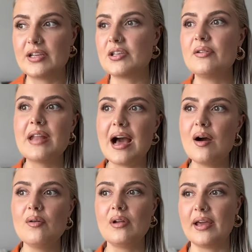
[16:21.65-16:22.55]
So
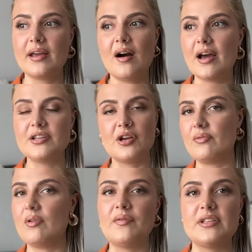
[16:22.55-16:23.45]
now, like, I
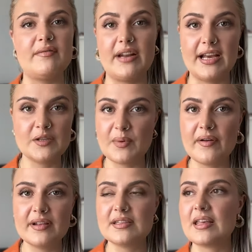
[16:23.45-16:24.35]
don't obviously really
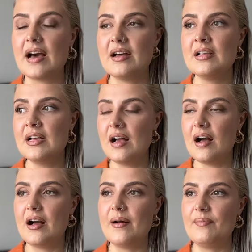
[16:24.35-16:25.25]
experience that,
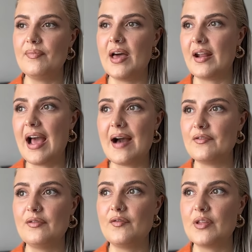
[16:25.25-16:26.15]
and I
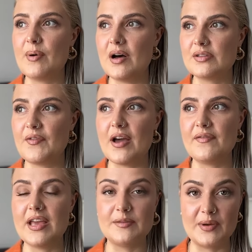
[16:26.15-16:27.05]
haven't for the past 5
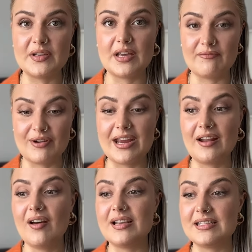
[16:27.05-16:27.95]
years, because I
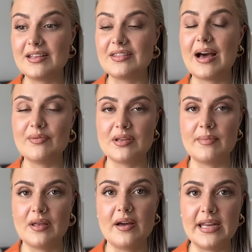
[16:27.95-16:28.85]
realized that that was
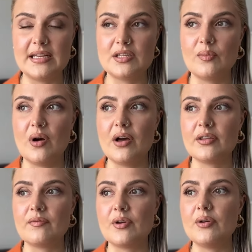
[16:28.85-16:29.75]
something that I needed to work
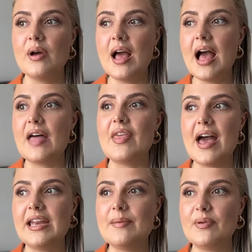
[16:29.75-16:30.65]
through, and that
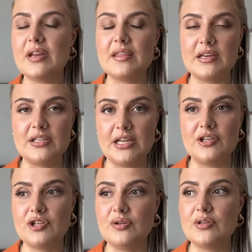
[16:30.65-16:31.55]
anybody that did
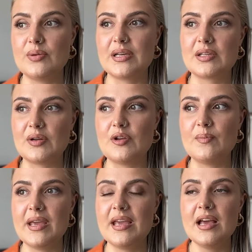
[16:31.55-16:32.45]
choose to exclude
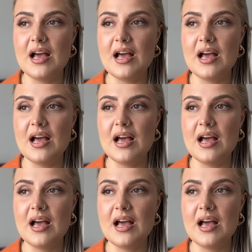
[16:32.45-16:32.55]
me